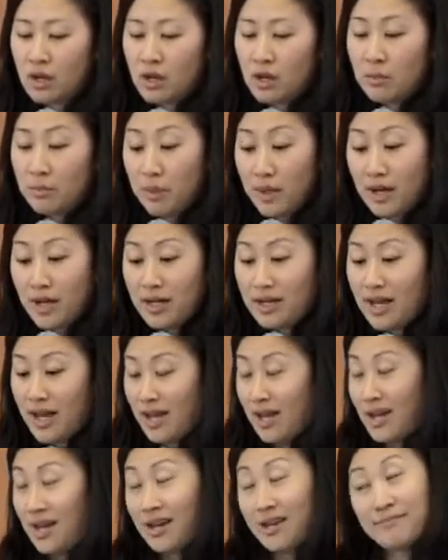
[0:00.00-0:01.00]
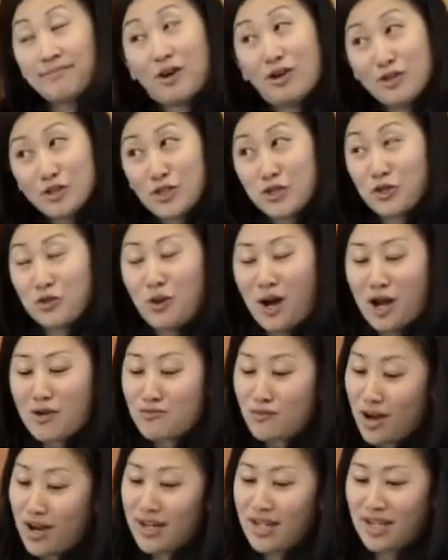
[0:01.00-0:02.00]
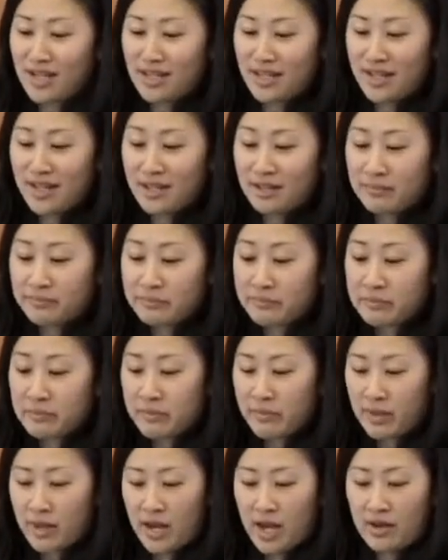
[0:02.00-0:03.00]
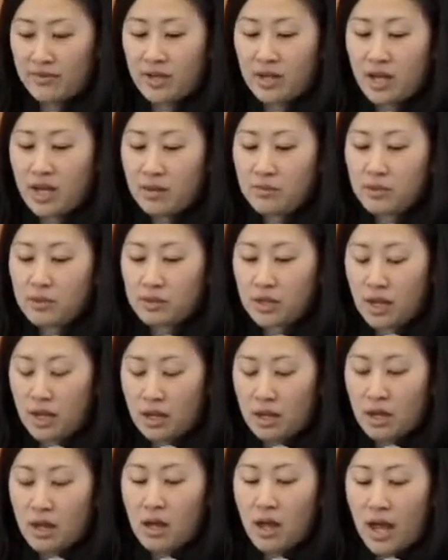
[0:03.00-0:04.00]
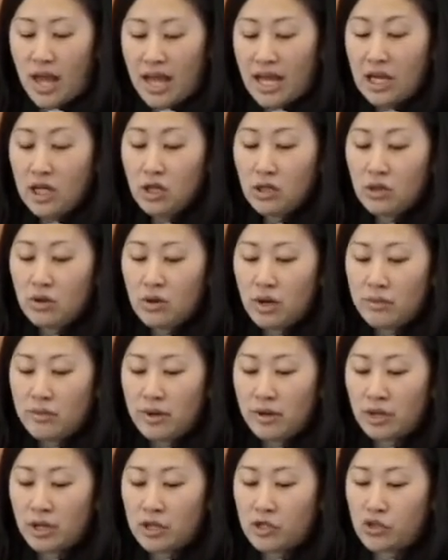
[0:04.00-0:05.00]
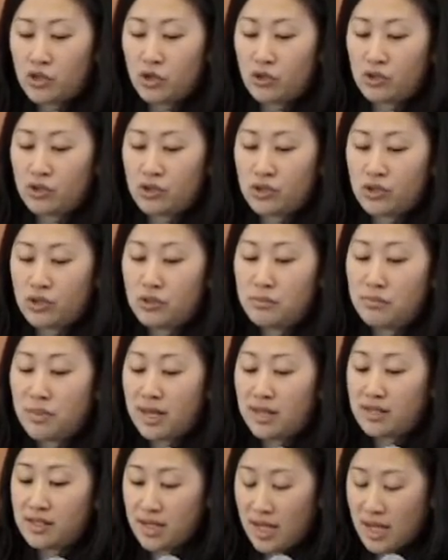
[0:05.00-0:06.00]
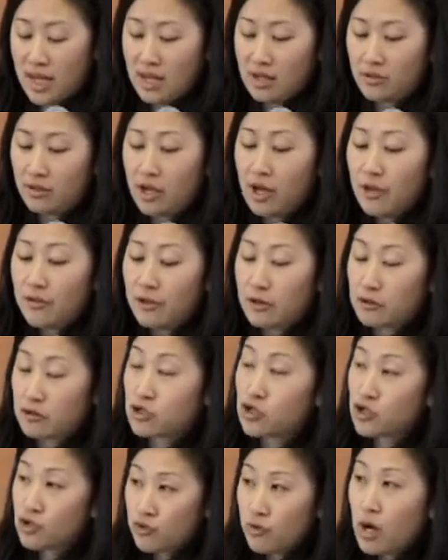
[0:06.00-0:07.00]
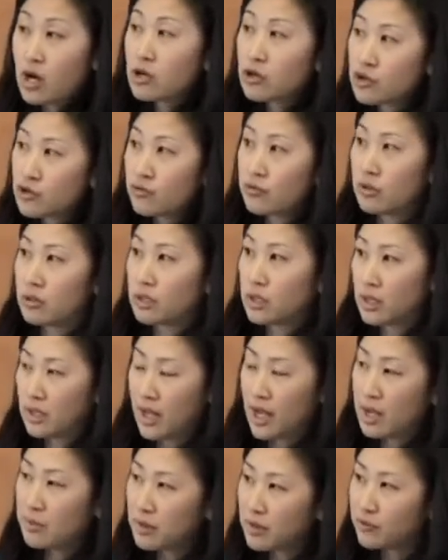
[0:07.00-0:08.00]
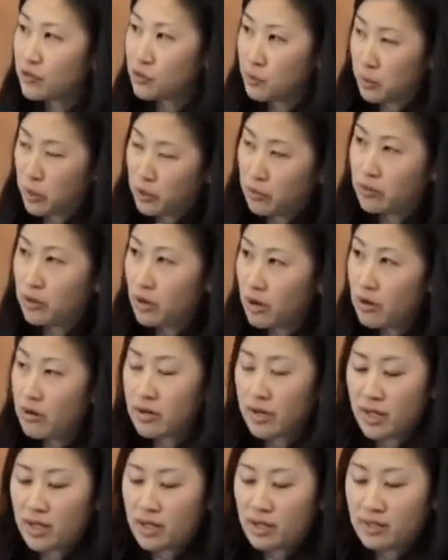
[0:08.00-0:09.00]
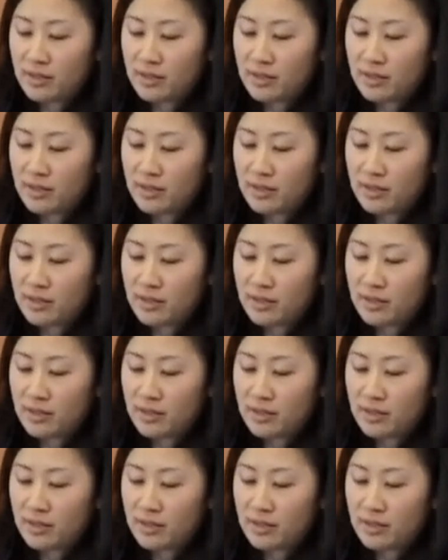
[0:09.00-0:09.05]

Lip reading: but also, ironically, have enabled Anglo-American churches to maintain their structural claim of superiority.